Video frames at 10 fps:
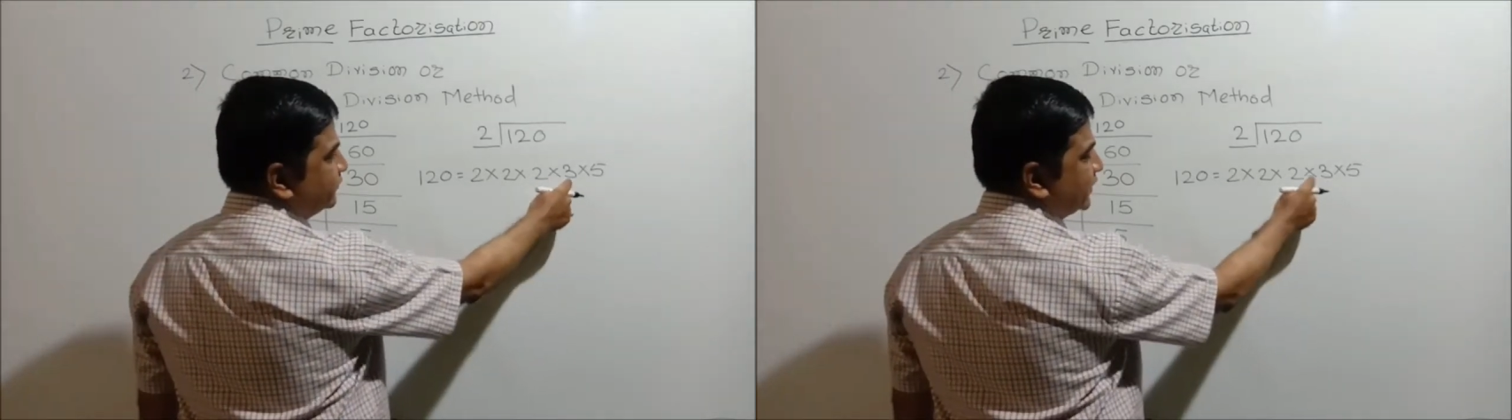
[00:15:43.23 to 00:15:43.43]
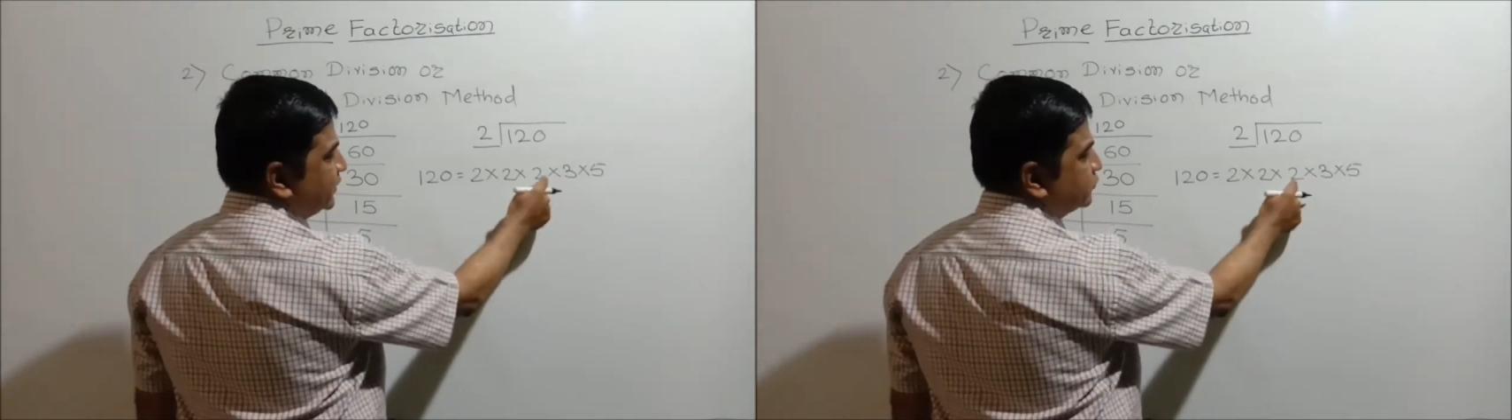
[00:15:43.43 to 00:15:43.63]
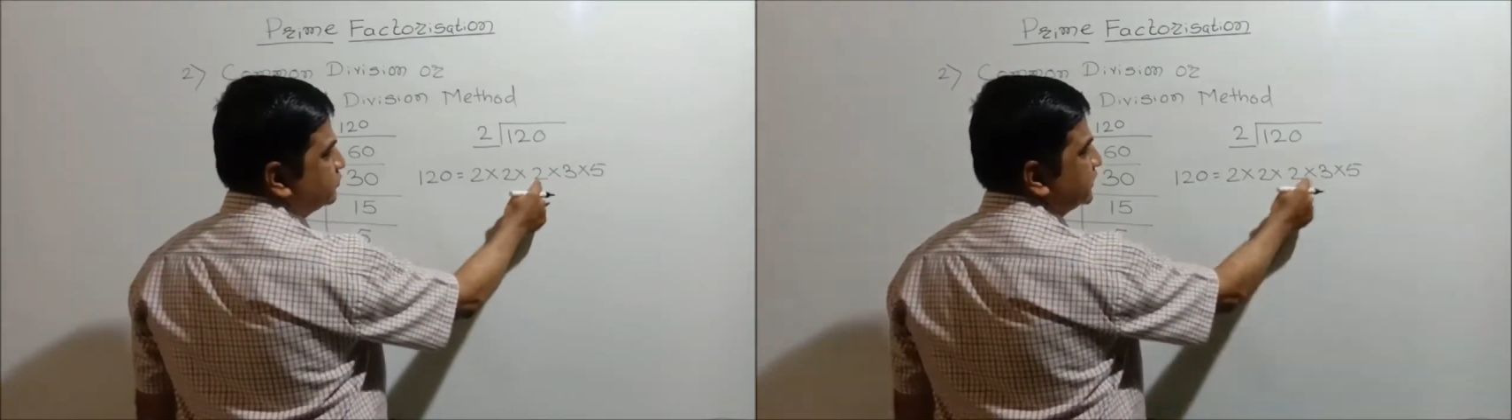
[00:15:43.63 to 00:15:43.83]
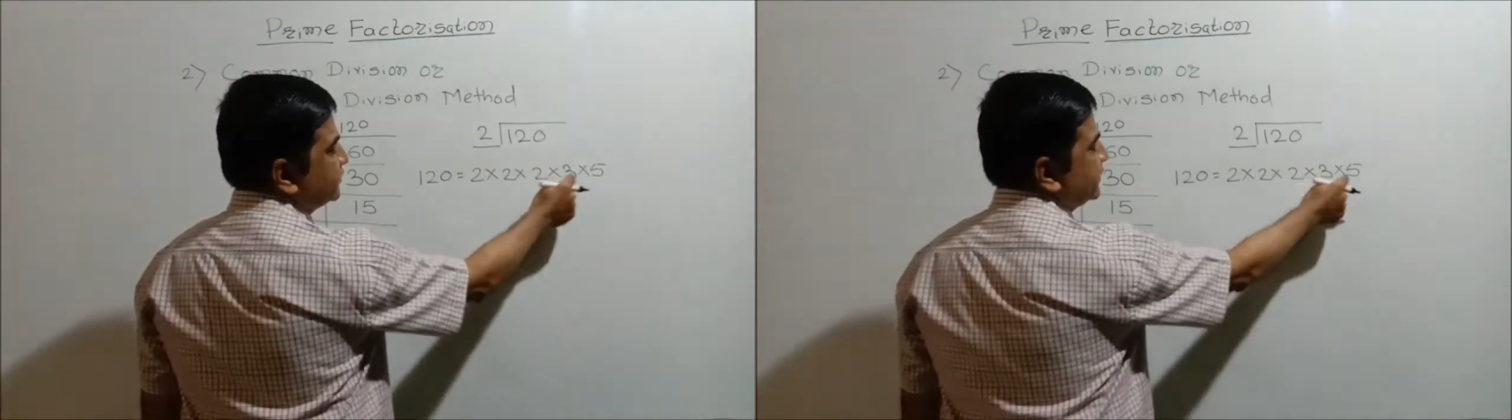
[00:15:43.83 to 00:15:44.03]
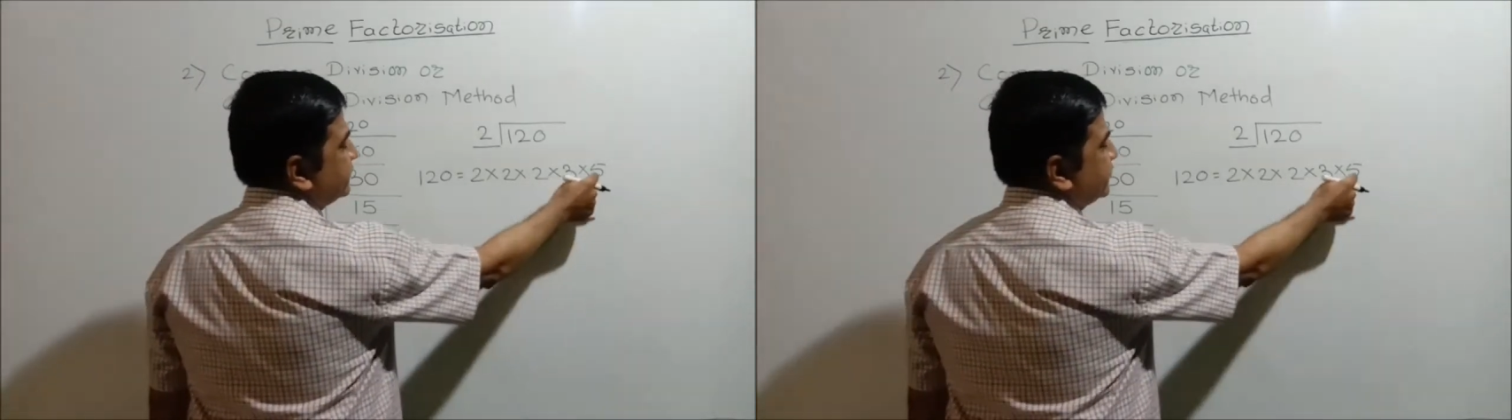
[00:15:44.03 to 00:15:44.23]
and 2
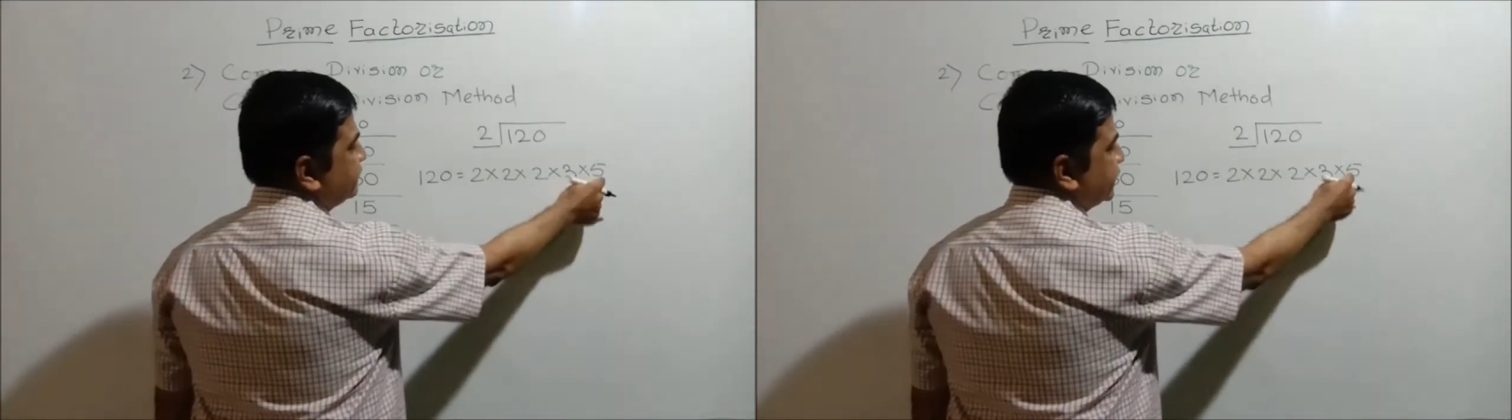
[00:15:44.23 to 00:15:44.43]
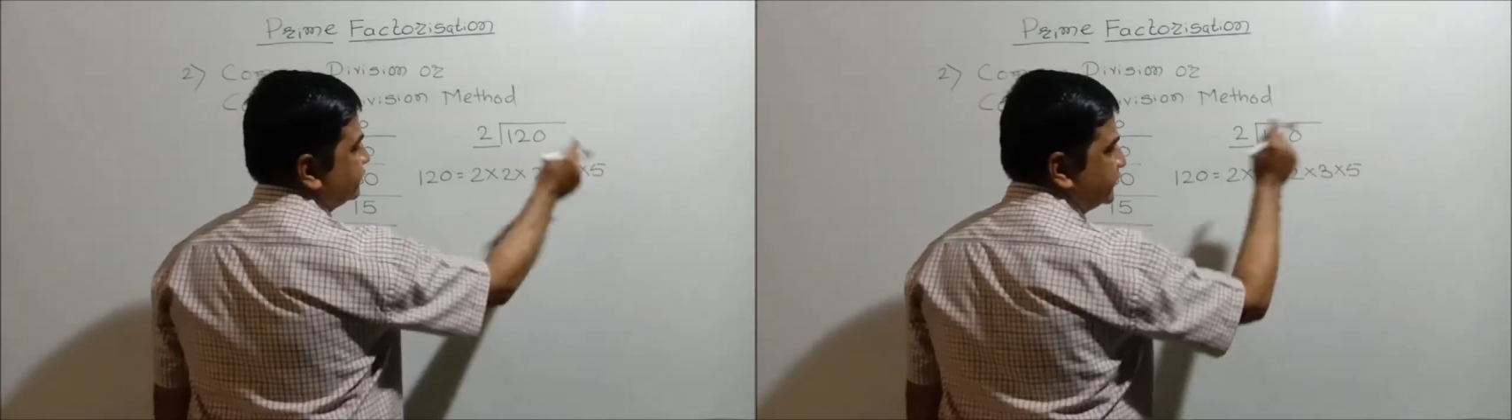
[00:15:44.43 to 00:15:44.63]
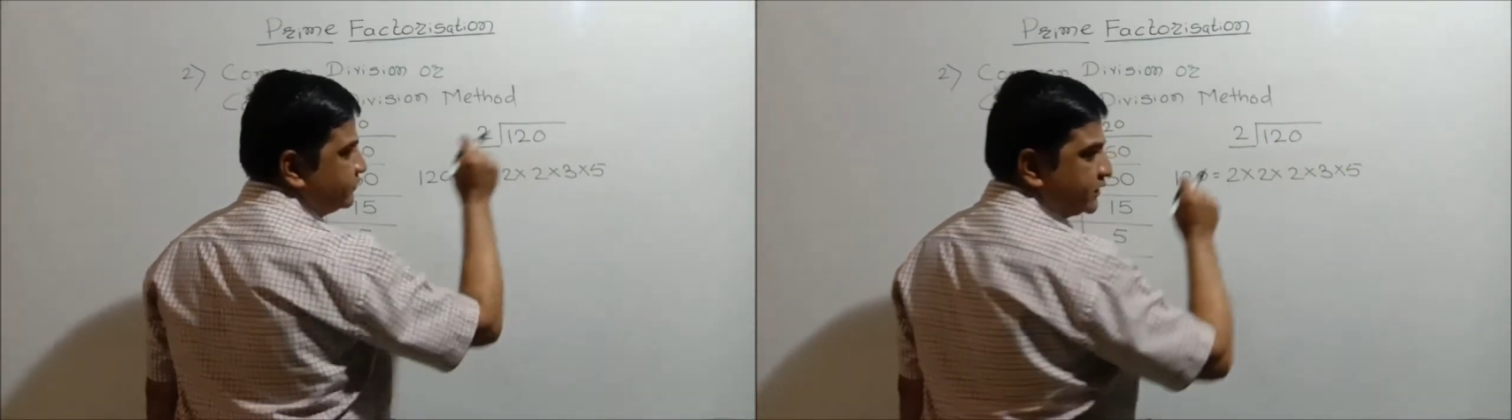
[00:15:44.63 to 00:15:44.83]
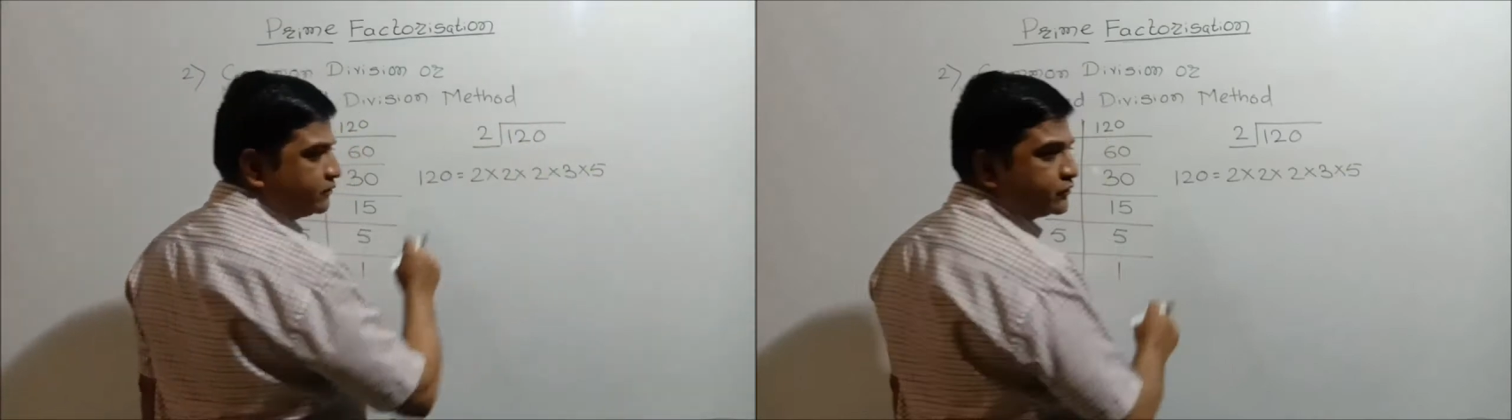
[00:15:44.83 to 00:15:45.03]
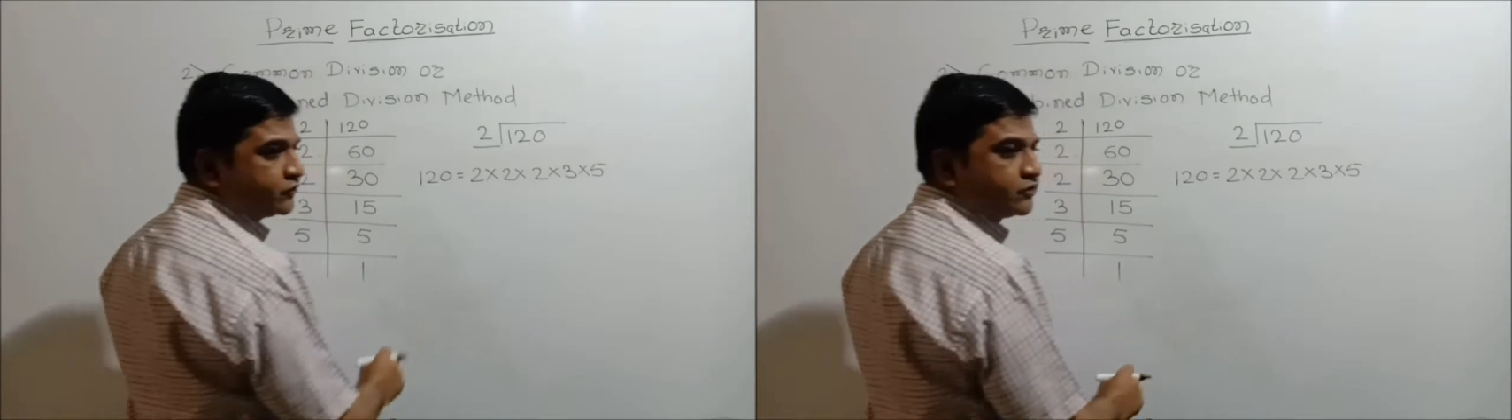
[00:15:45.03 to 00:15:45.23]
multiplied by 5 will
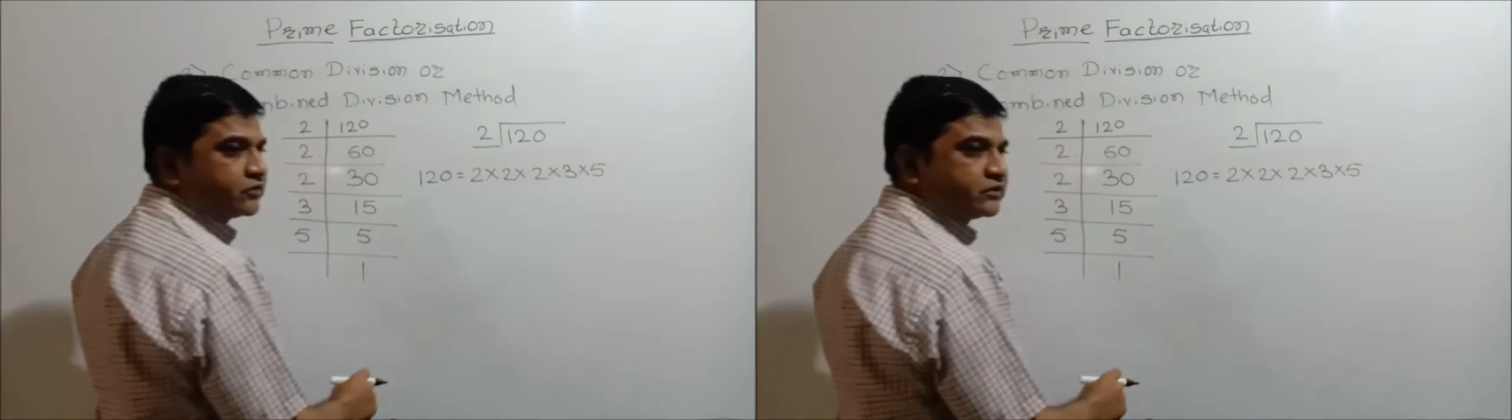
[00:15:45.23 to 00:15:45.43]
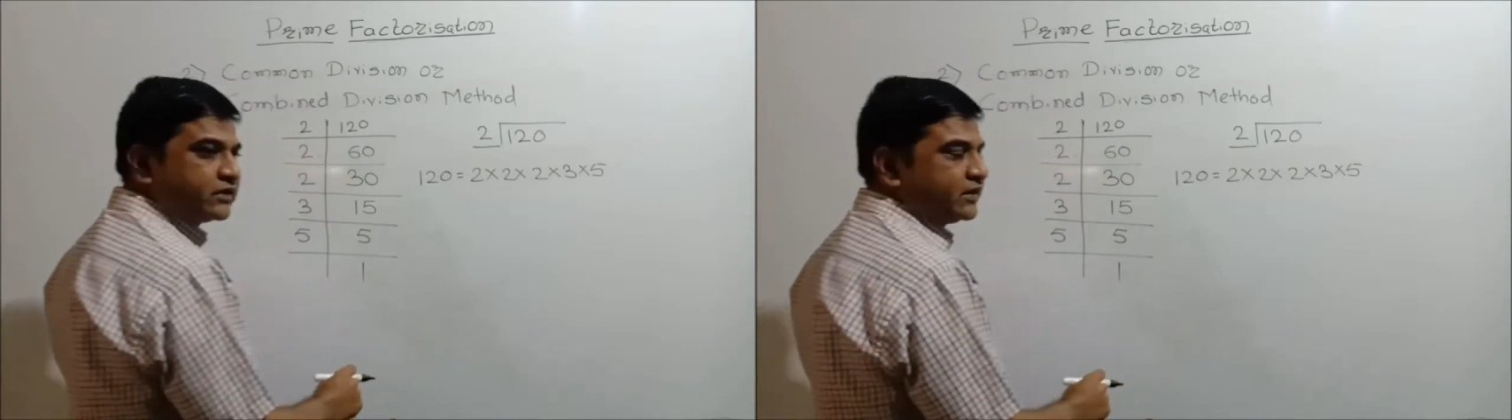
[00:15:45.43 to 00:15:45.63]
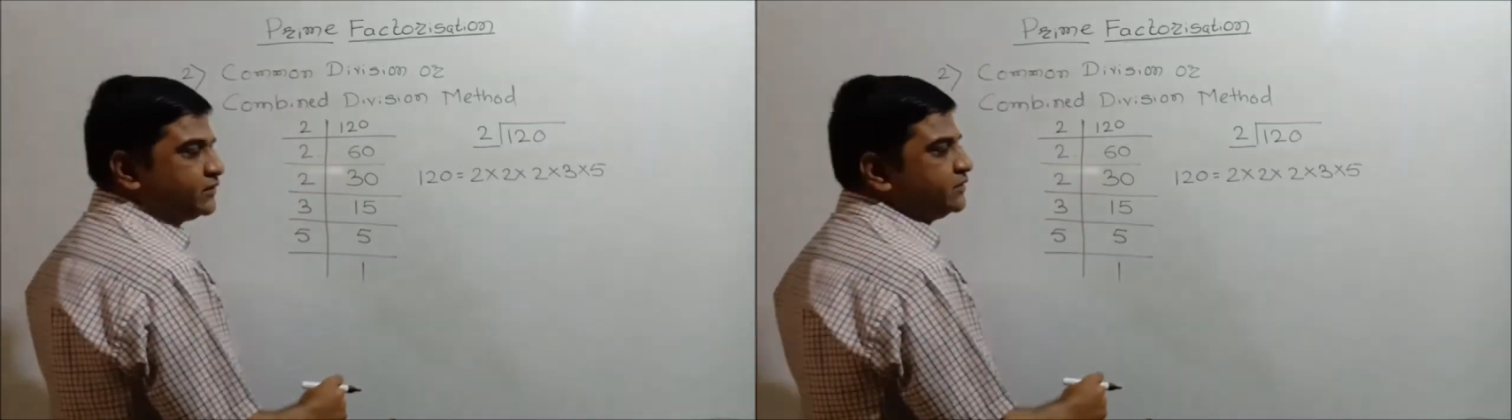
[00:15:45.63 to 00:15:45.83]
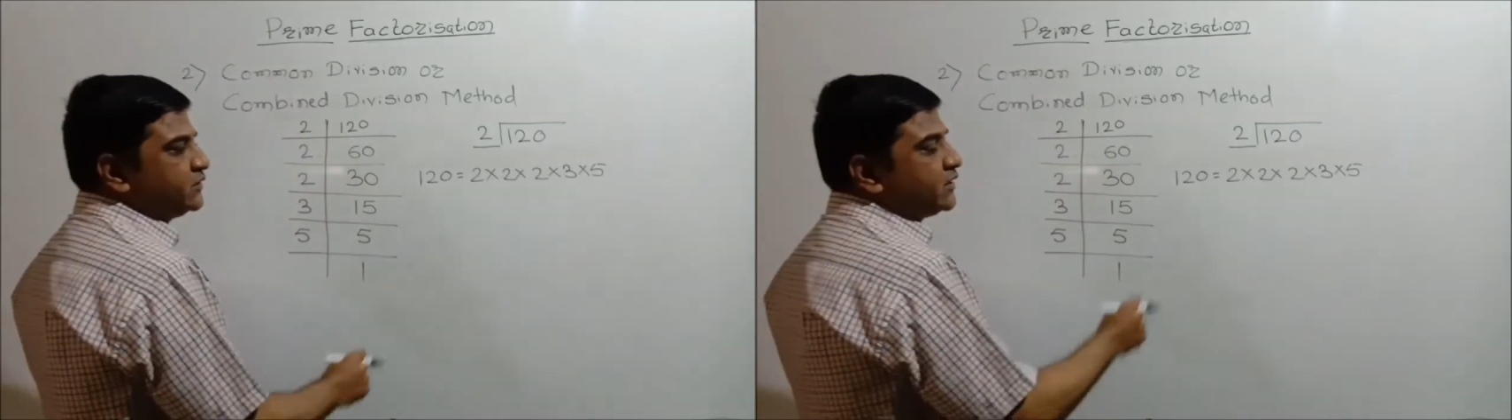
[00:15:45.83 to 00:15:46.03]
become 10,